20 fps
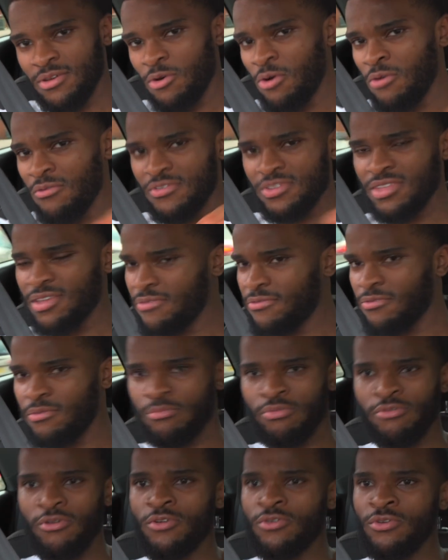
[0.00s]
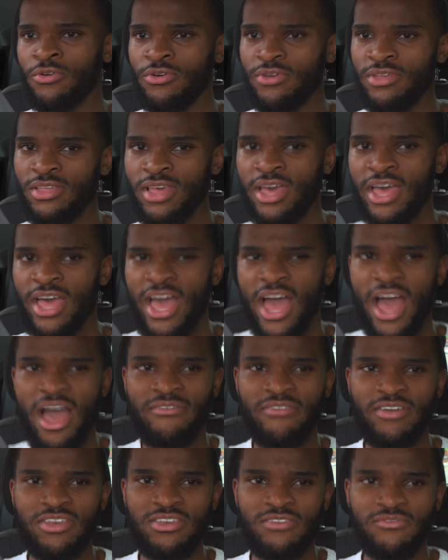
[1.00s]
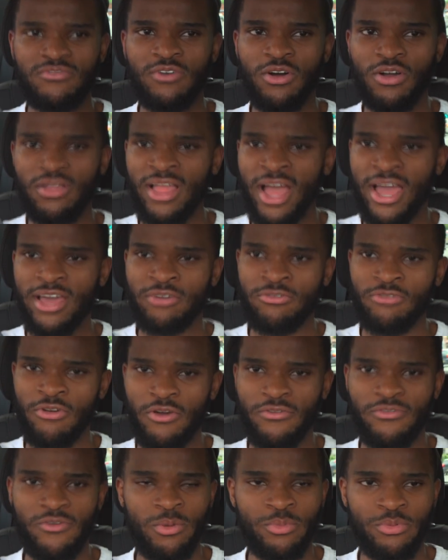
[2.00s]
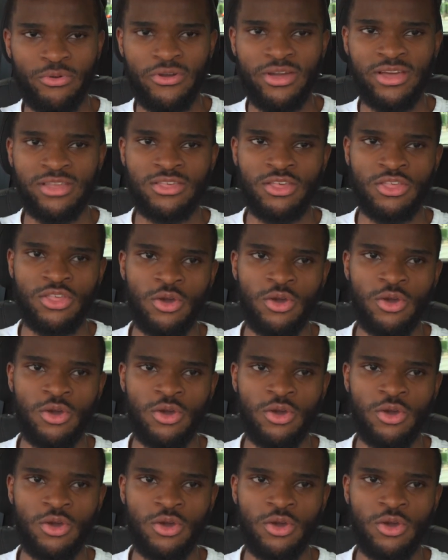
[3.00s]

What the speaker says: other different products. And then you've got like growth operators.